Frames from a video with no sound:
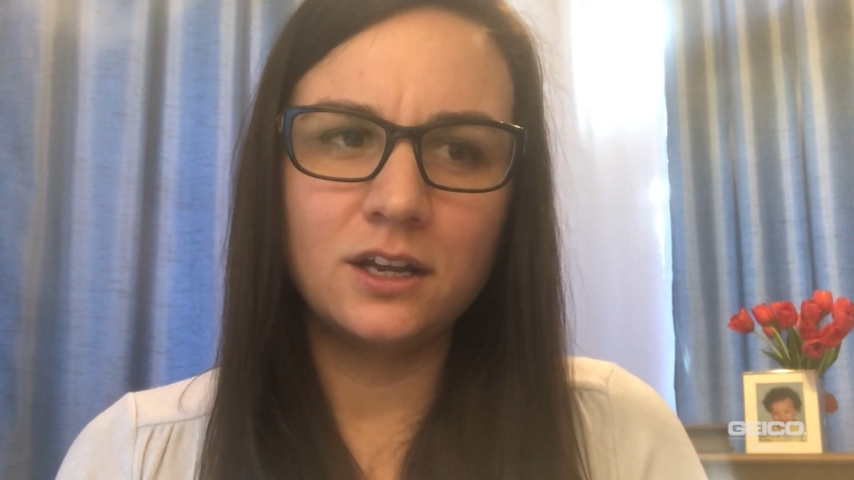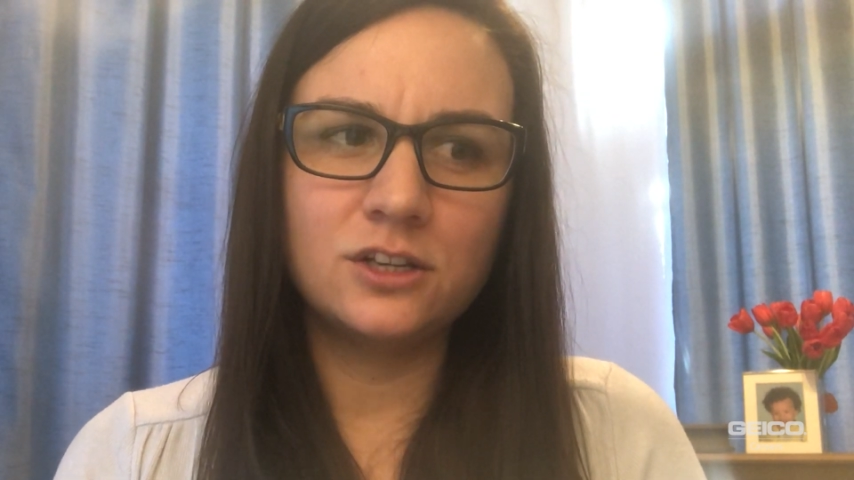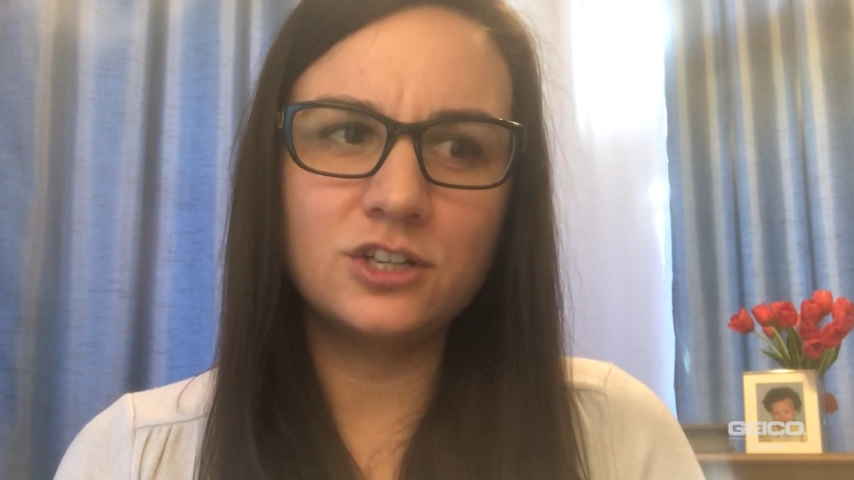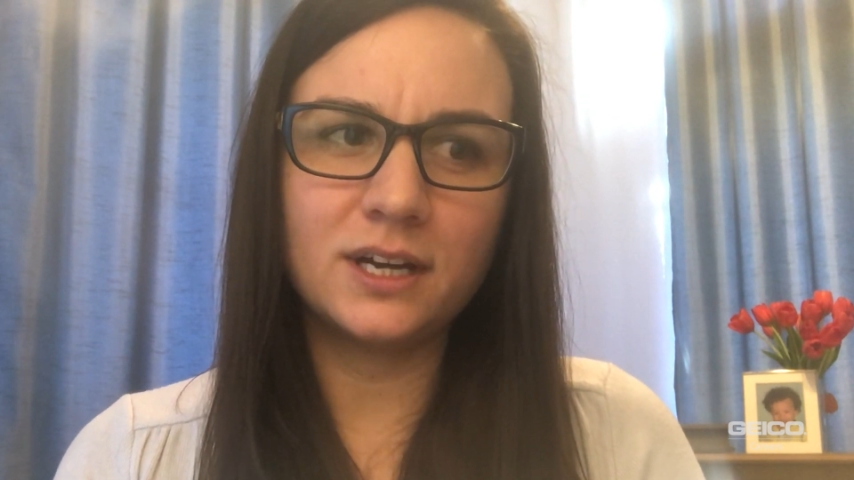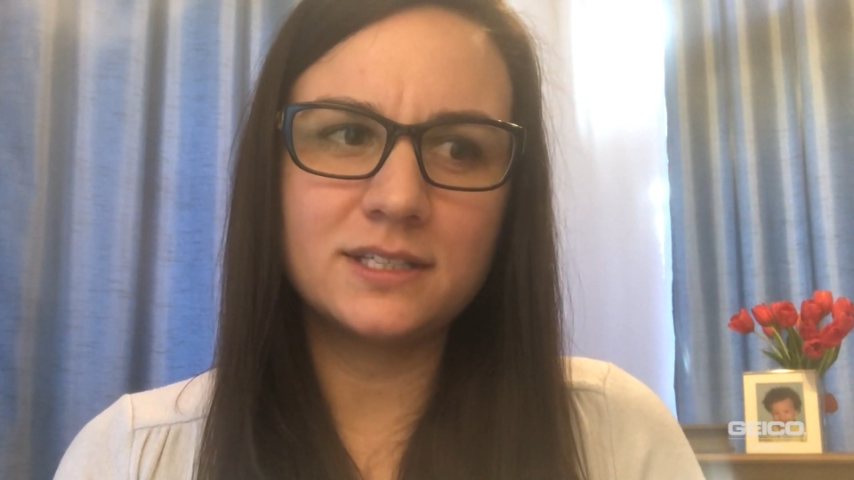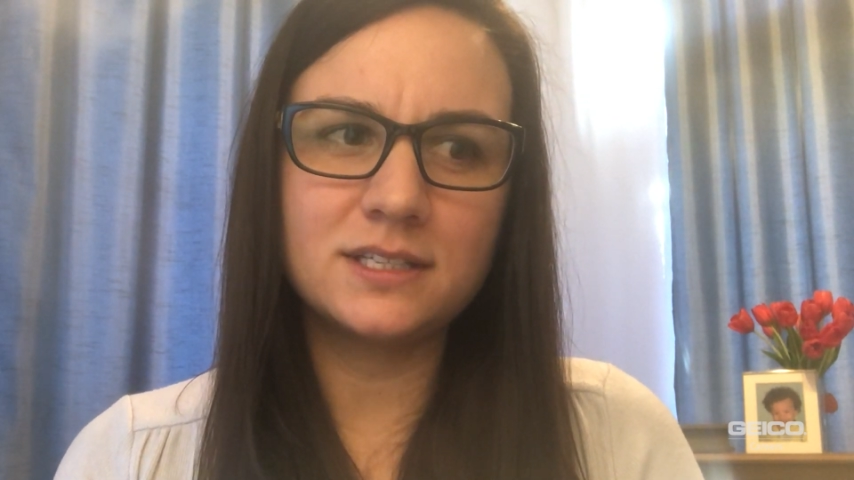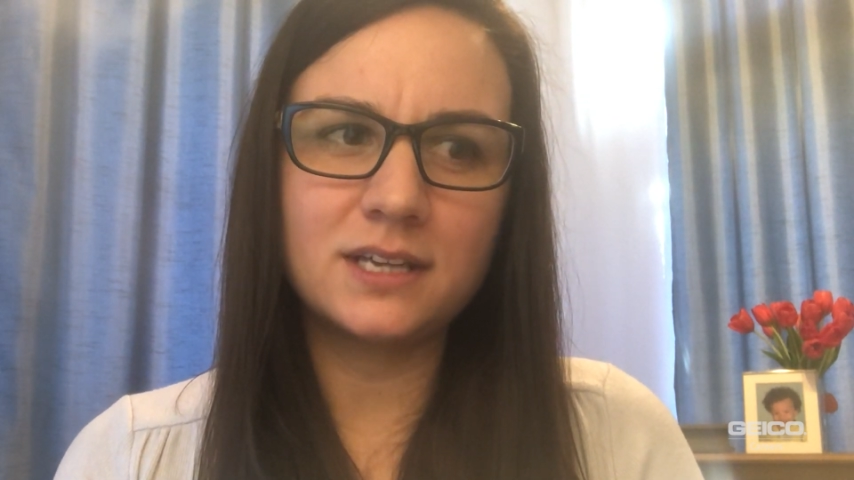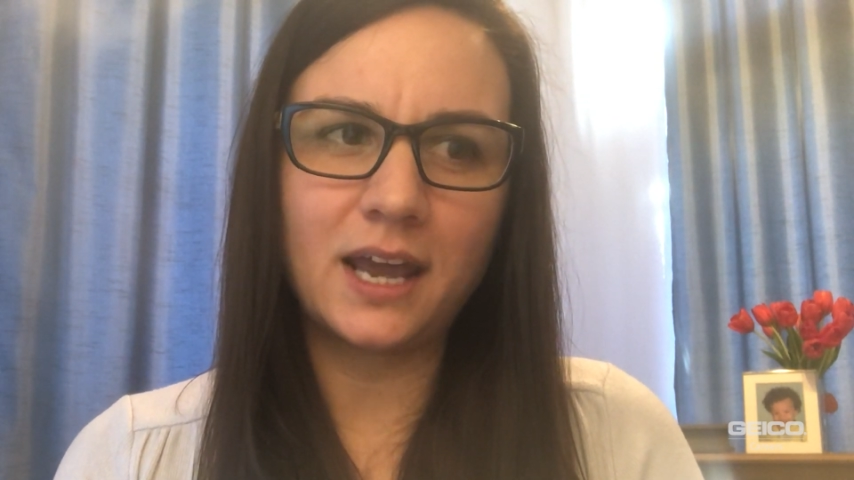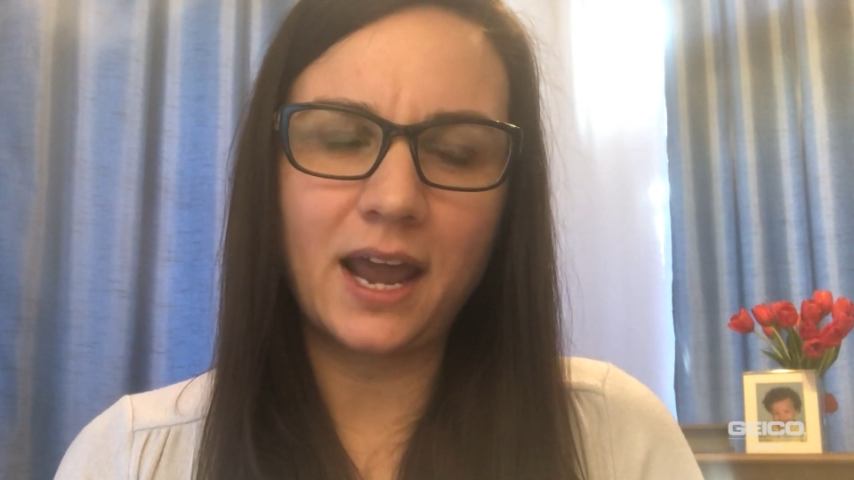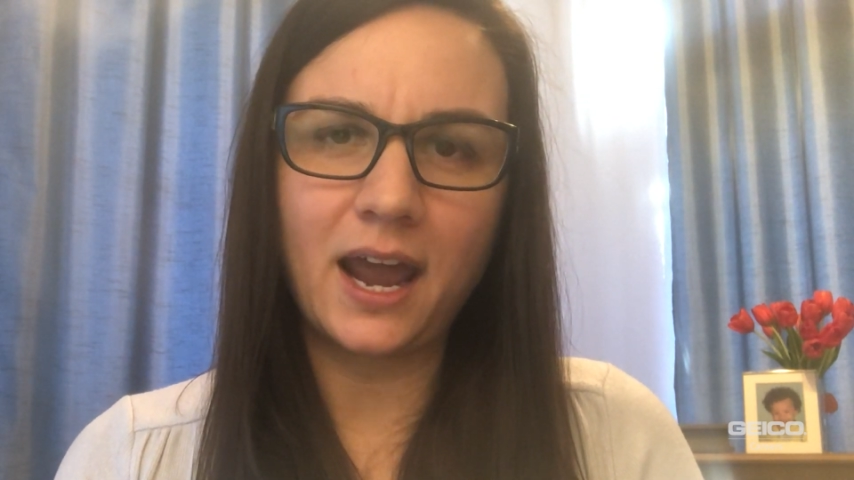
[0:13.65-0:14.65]
just
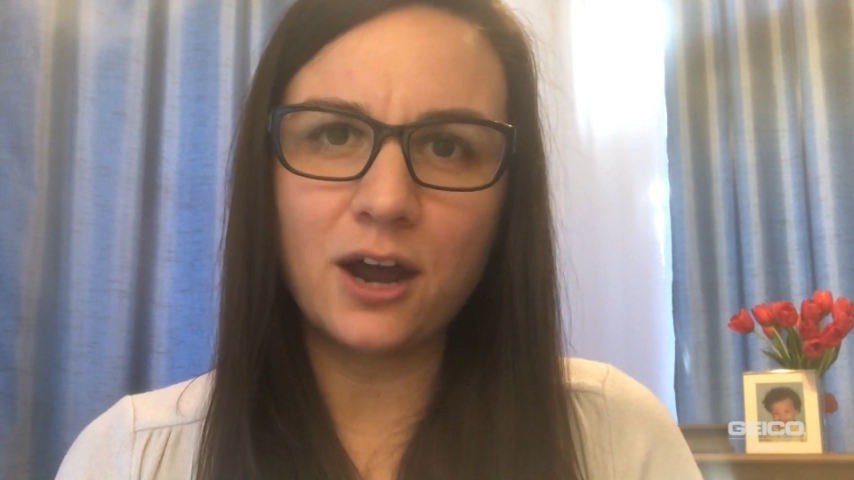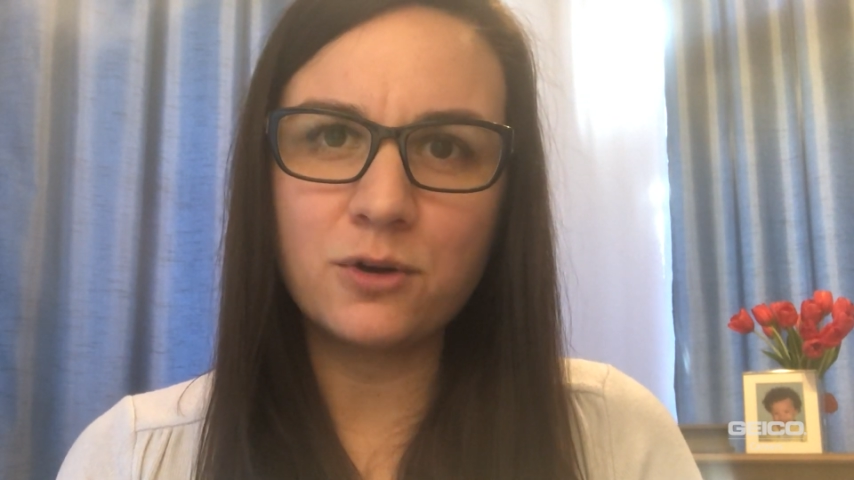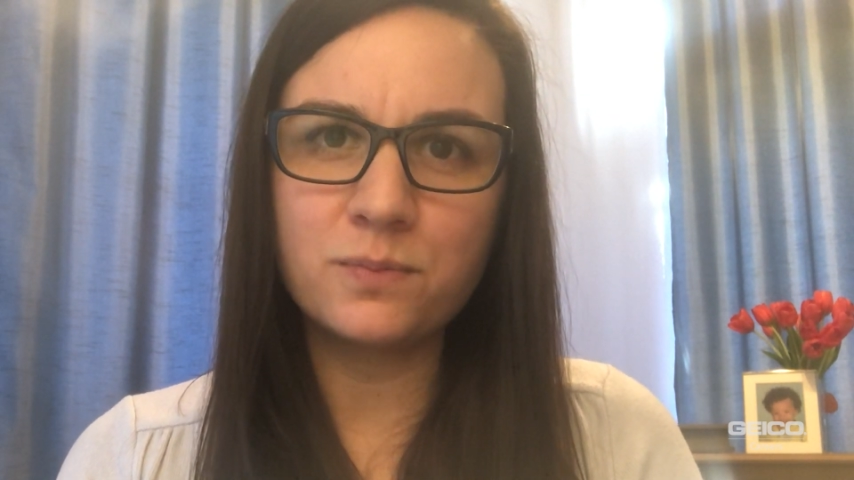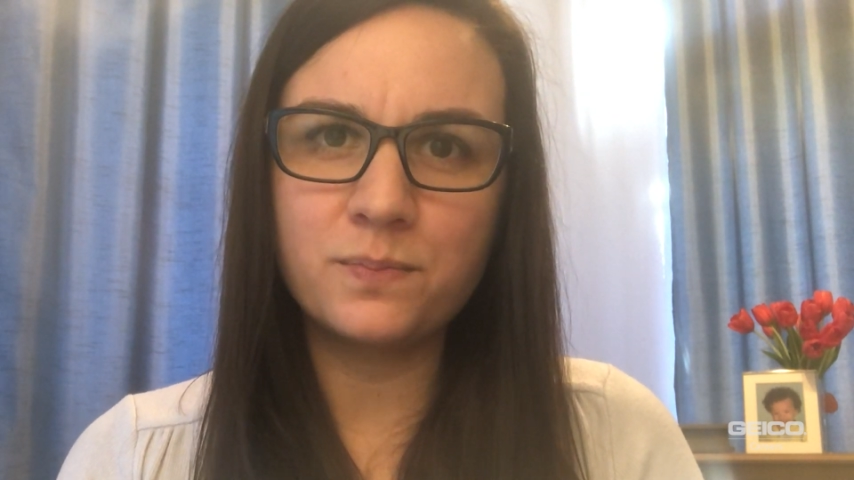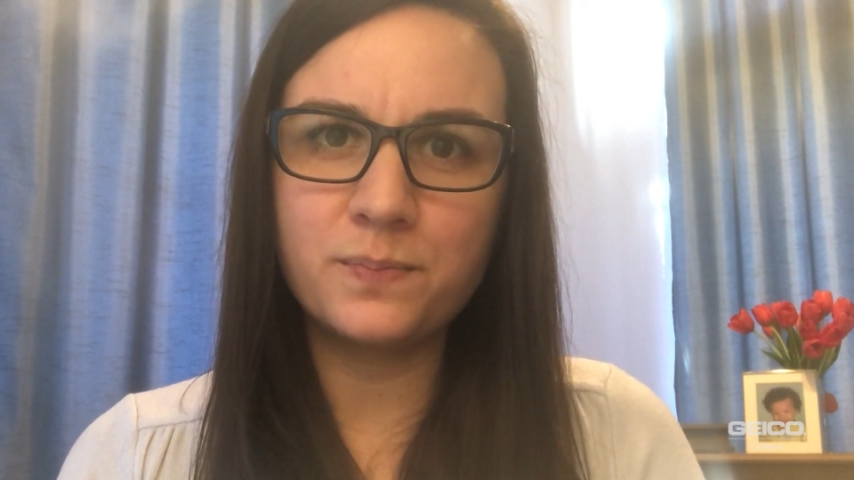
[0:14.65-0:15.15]
how